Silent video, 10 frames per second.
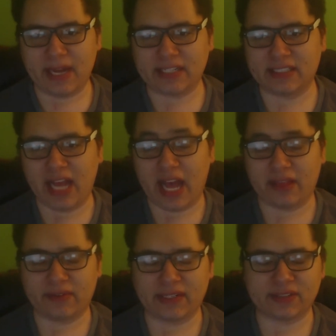the
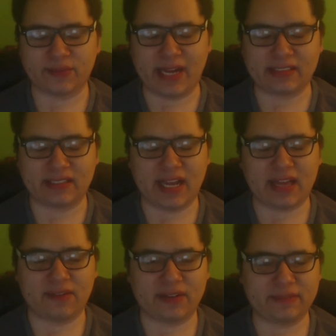Gathering. So Magic the
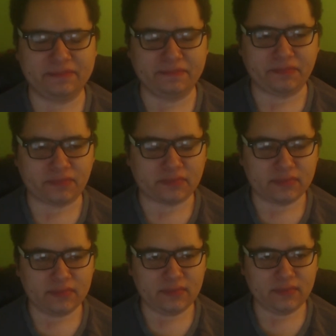Gathering,
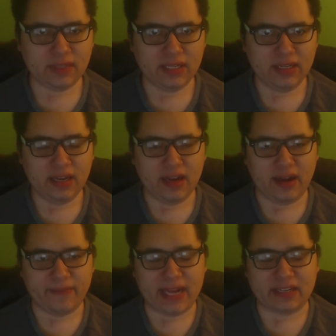
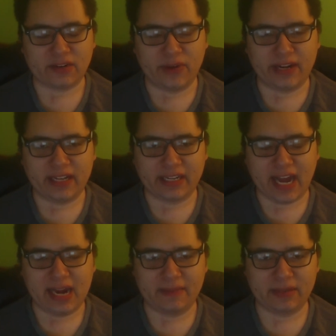Magic Arena
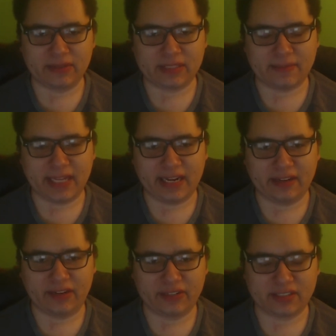economy was updated.
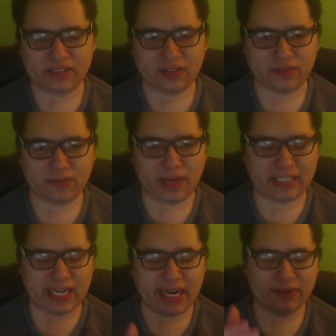You can just look through my
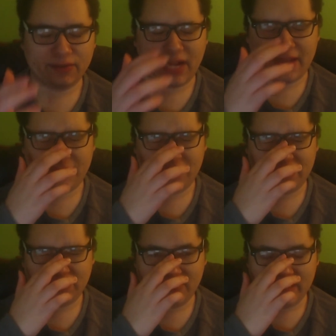channel for that
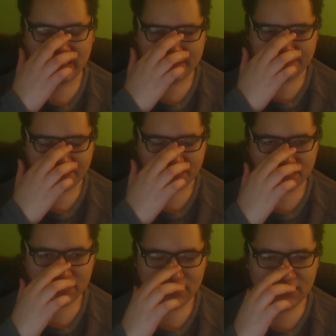video.
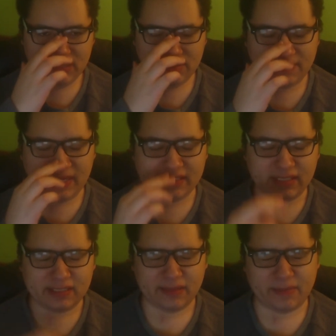Well, basically,
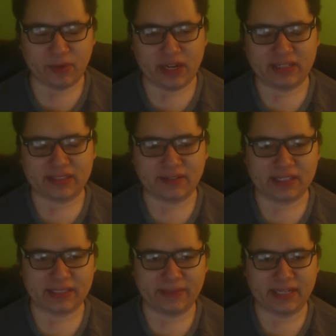it's going to be pretty
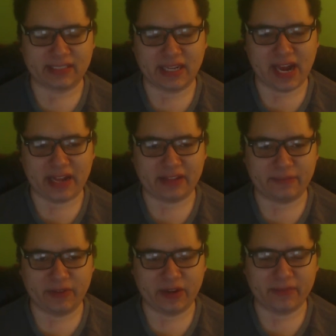interesting because they're
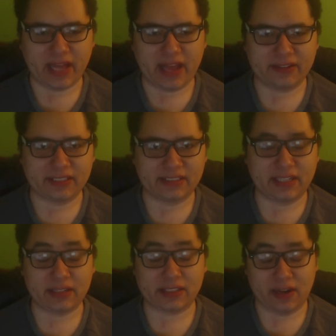not going to allow you to
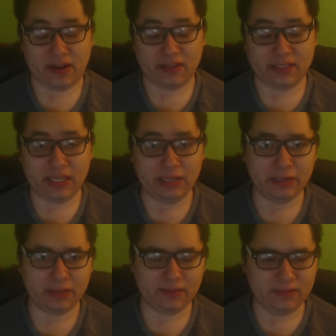dust cards.
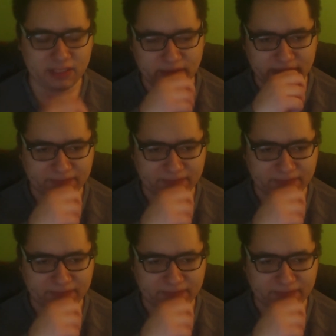Excuse me.